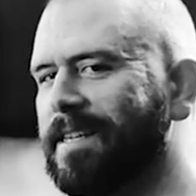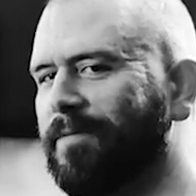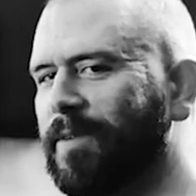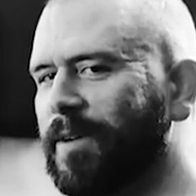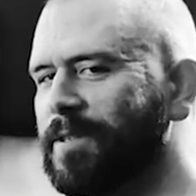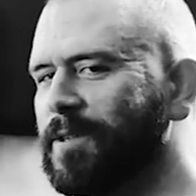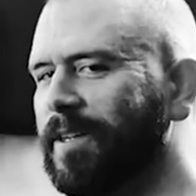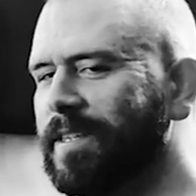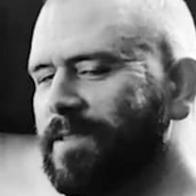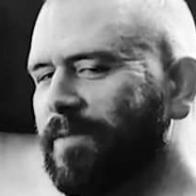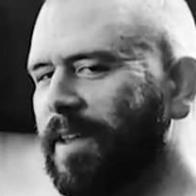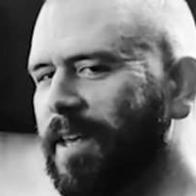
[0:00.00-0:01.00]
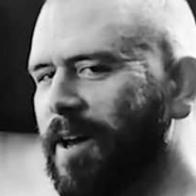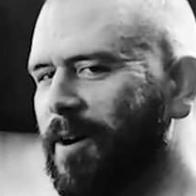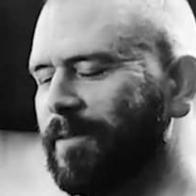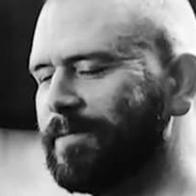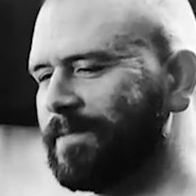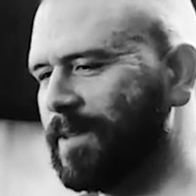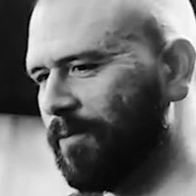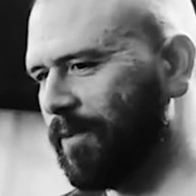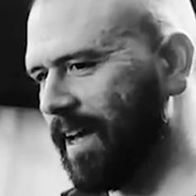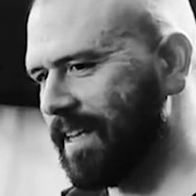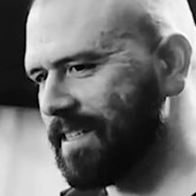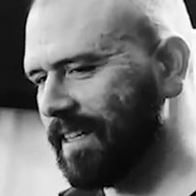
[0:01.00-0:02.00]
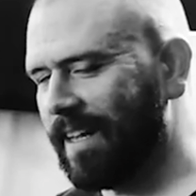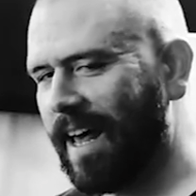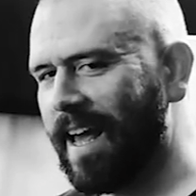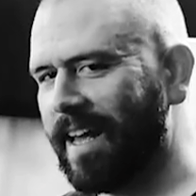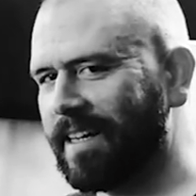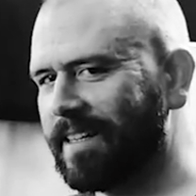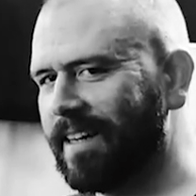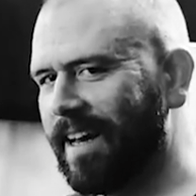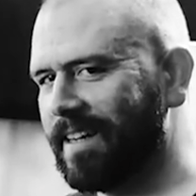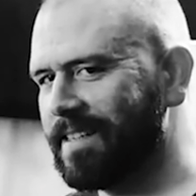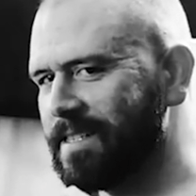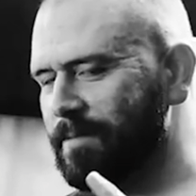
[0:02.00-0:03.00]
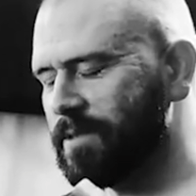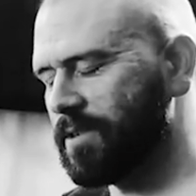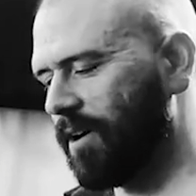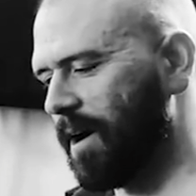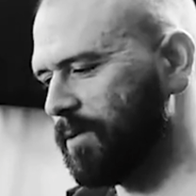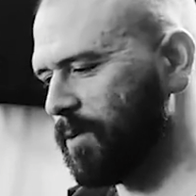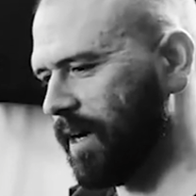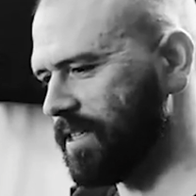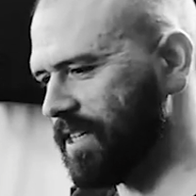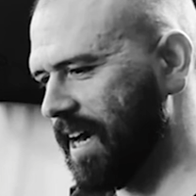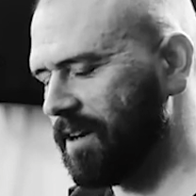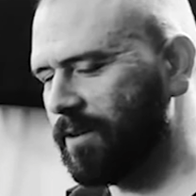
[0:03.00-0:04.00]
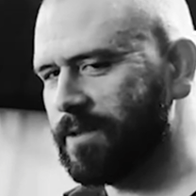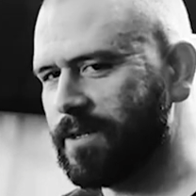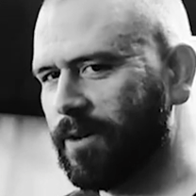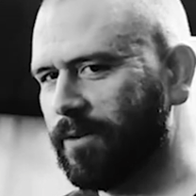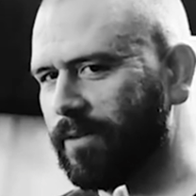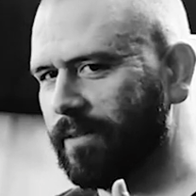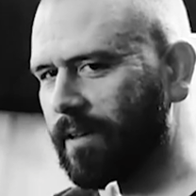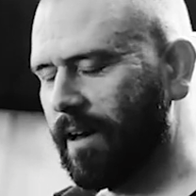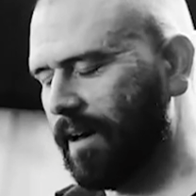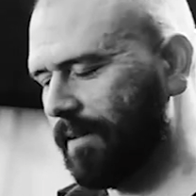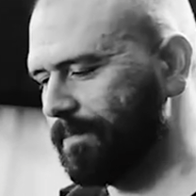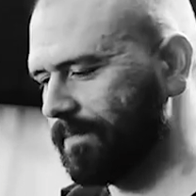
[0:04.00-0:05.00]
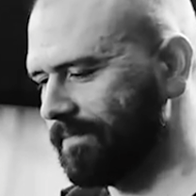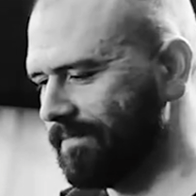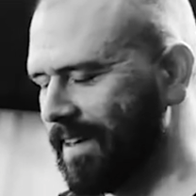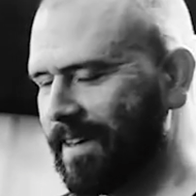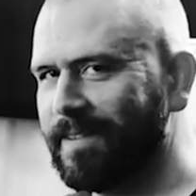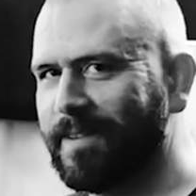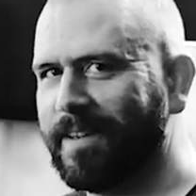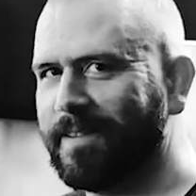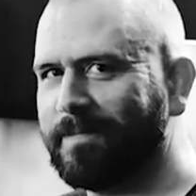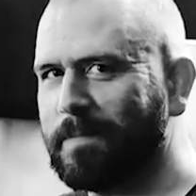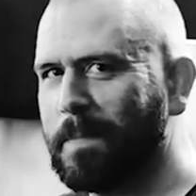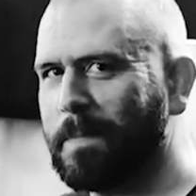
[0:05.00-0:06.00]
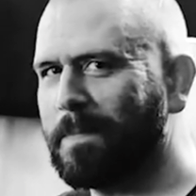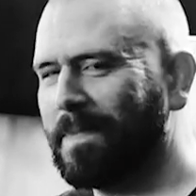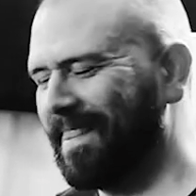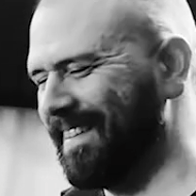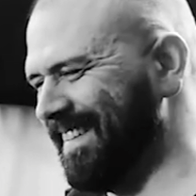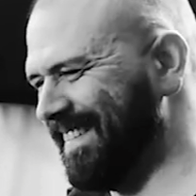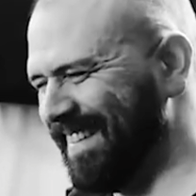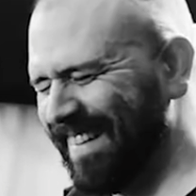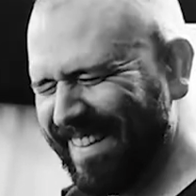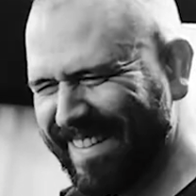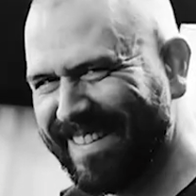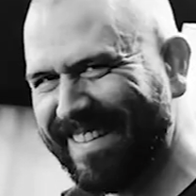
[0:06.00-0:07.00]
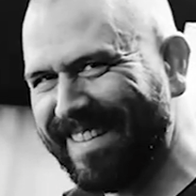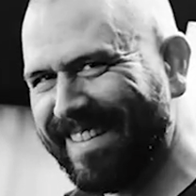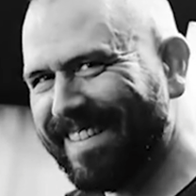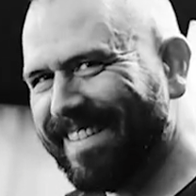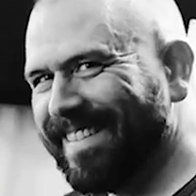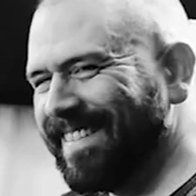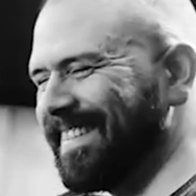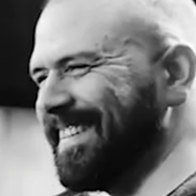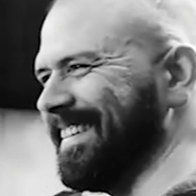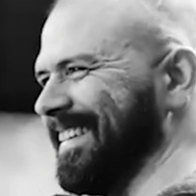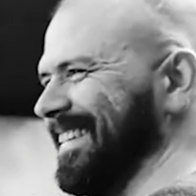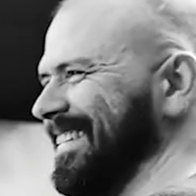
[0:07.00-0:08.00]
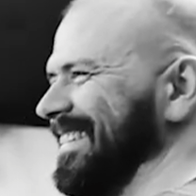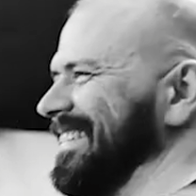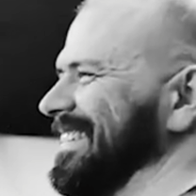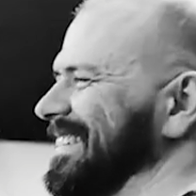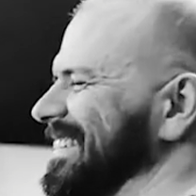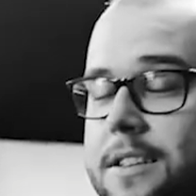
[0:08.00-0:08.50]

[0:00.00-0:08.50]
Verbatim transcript: if you enjoyed this video, don't forget to like and subscribe to our channel. So, yeah, do it.